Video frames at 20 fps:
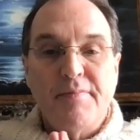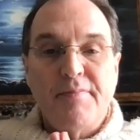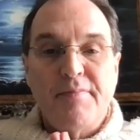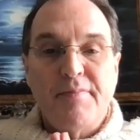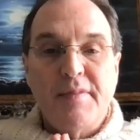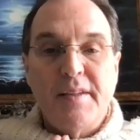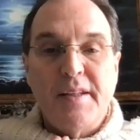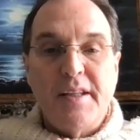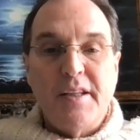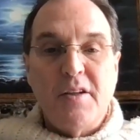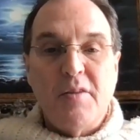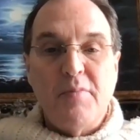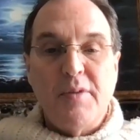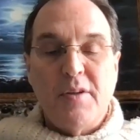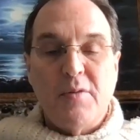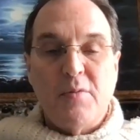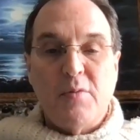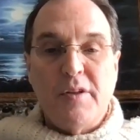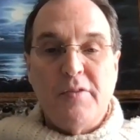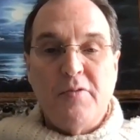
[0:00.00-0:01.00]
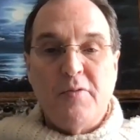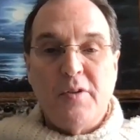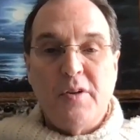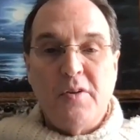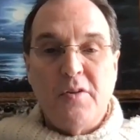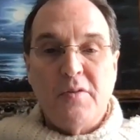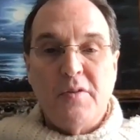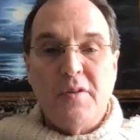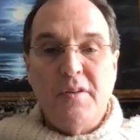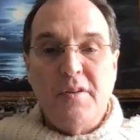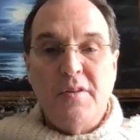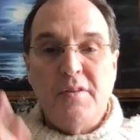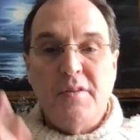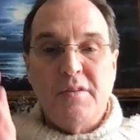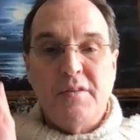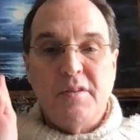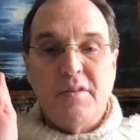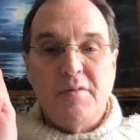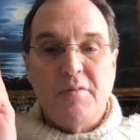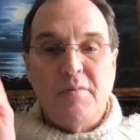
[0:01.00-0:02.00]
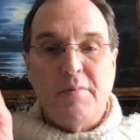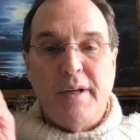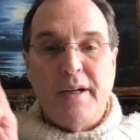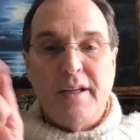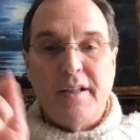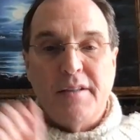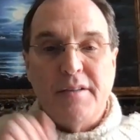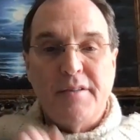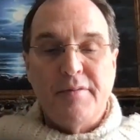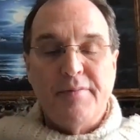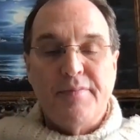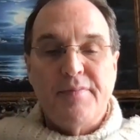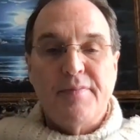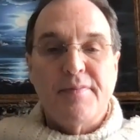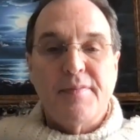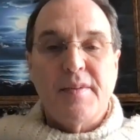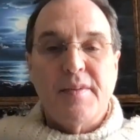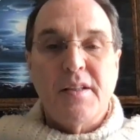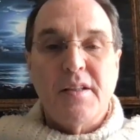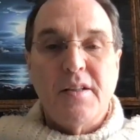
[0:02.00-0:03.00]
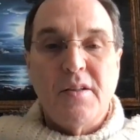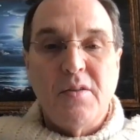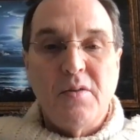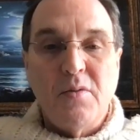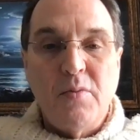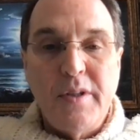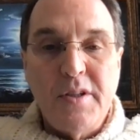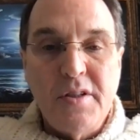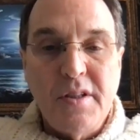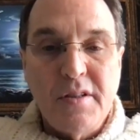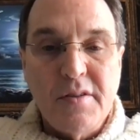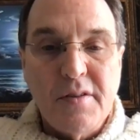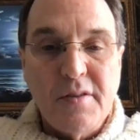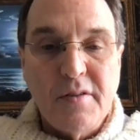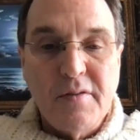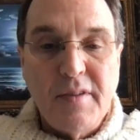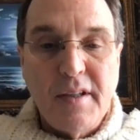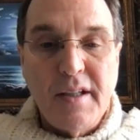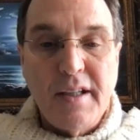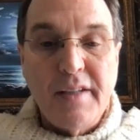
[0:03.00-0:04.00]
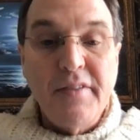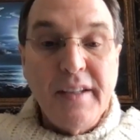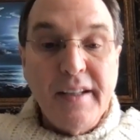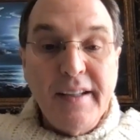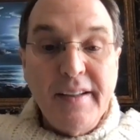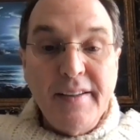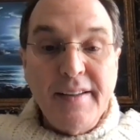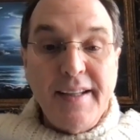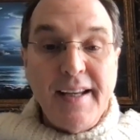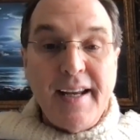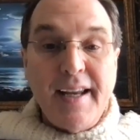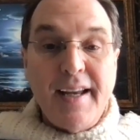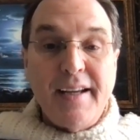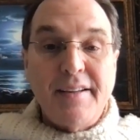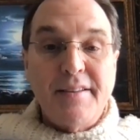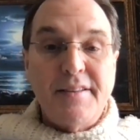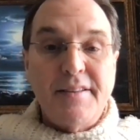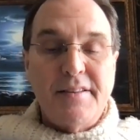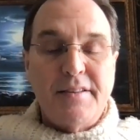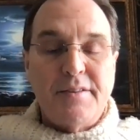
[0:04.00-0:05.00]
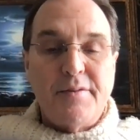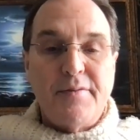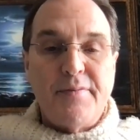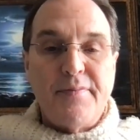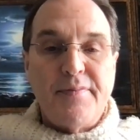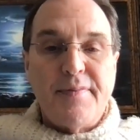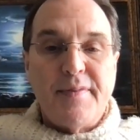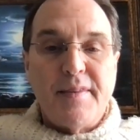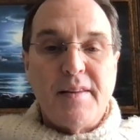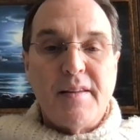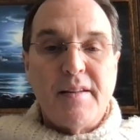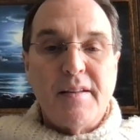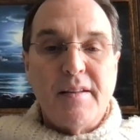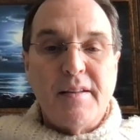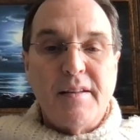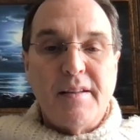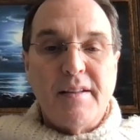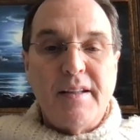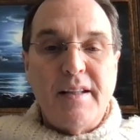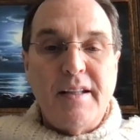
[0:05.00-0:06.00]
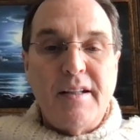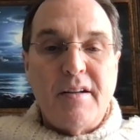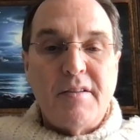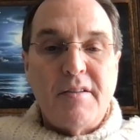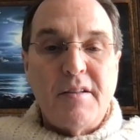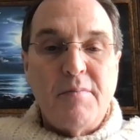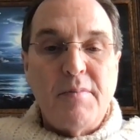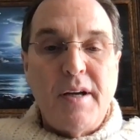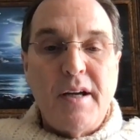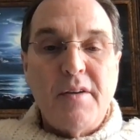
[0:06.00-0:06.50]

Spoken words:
my guides tell me it'll be a rough road, but we shall survive intact,